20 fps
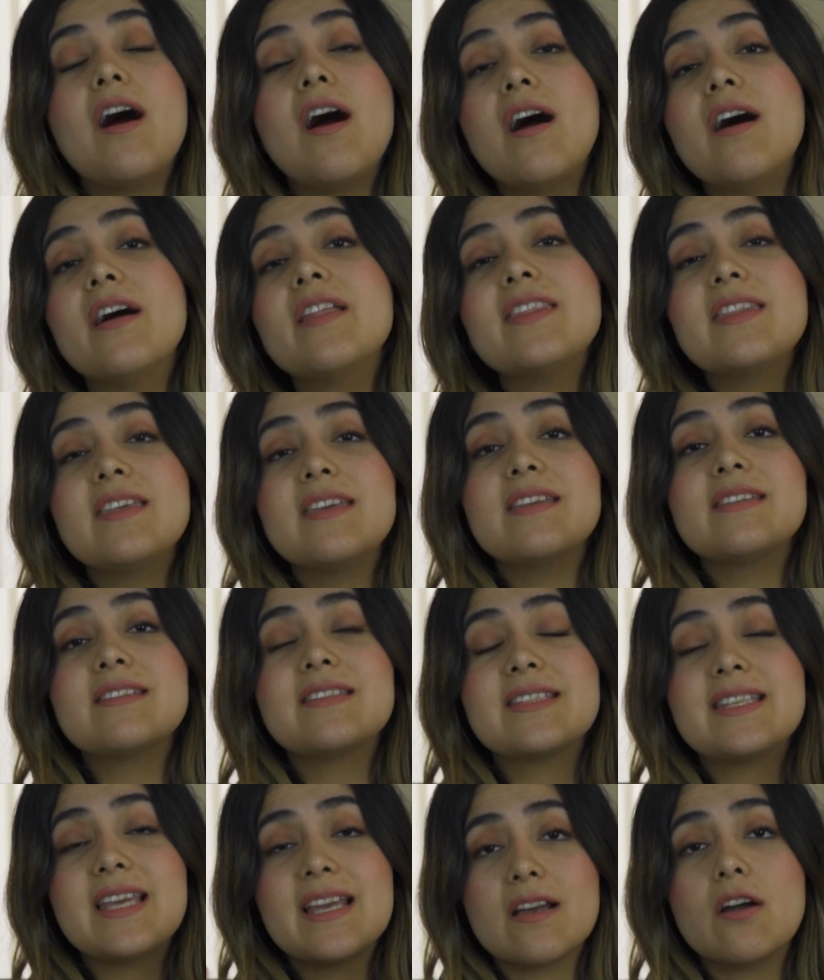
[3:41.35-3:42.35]
on
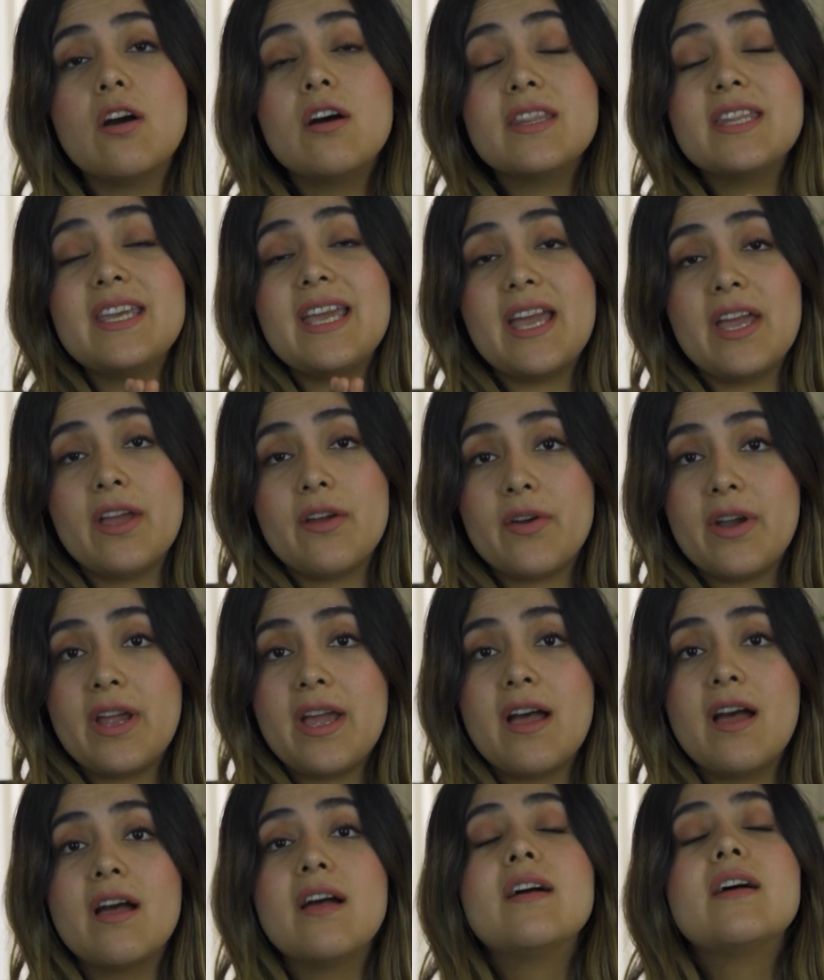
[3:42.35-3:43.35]
the
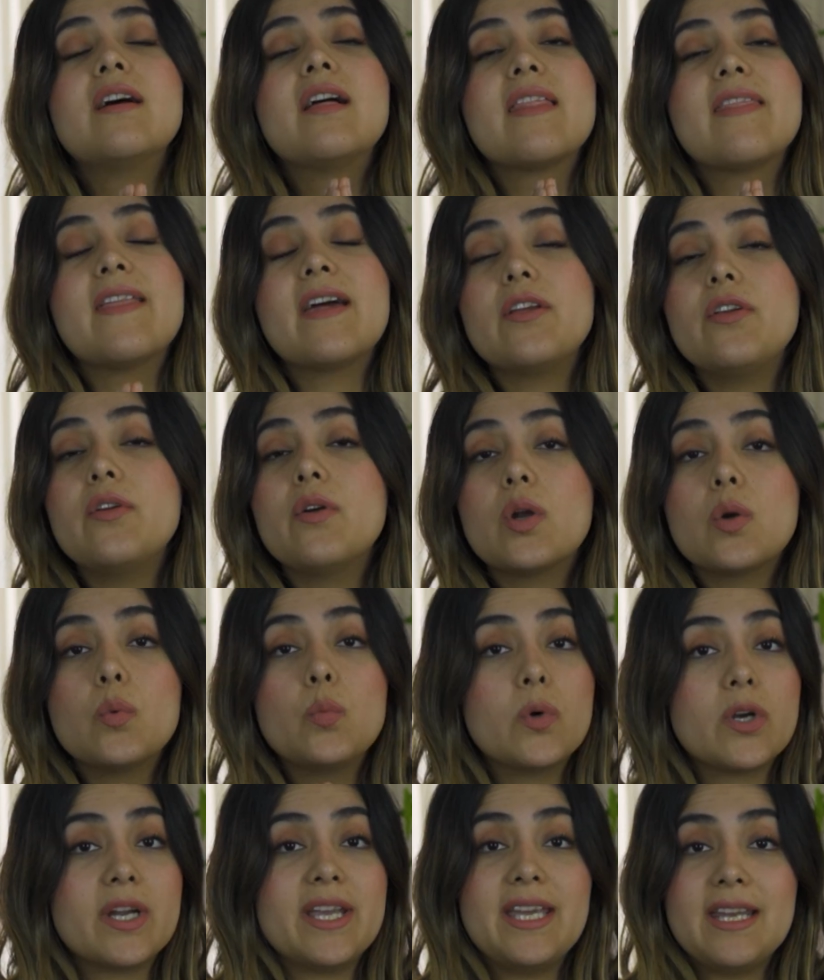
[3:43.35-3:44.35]
area that you are
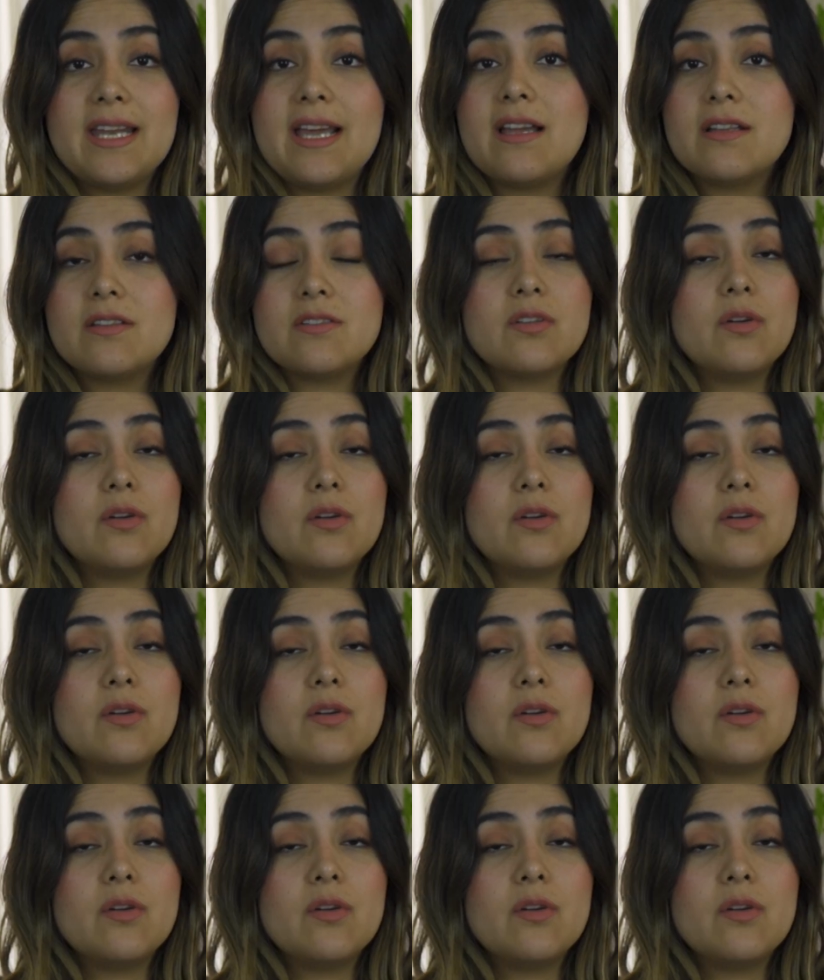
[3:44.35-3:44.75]
working at.